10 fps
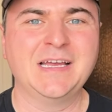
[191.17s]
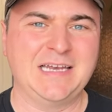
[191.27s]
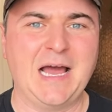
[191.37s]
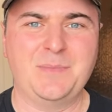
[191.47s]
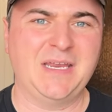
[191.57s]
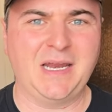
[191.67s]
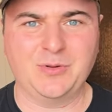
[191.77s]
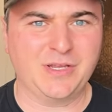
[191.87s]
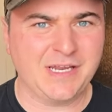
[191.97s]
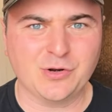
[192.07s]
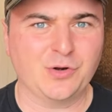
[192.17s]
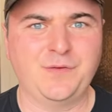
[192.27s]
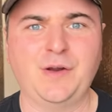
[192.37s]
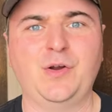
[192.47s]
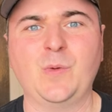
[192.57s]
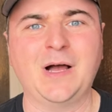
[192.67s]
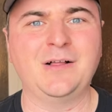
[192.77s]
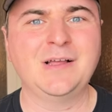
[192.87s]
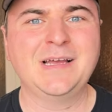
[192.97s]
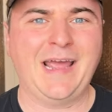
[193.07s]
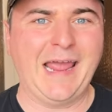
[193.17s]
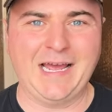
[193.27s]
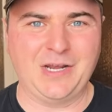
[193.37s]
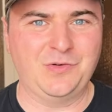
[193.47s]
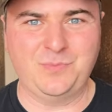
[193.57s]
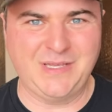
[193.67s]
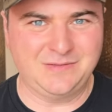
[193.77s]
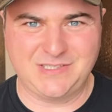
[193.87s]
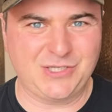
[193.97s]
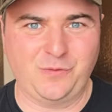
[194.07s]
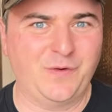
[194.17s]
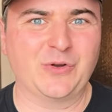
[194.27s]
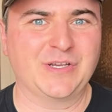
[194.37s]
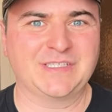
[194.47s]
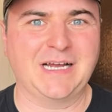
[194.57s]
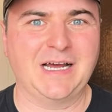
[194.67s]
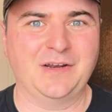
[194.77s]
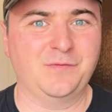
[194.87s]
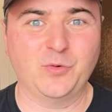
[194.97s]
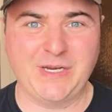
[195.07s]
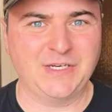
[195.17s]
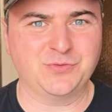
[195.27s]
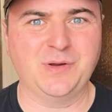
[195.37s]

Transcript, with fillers: not being able to hear her very well and being so focused on avoiding tree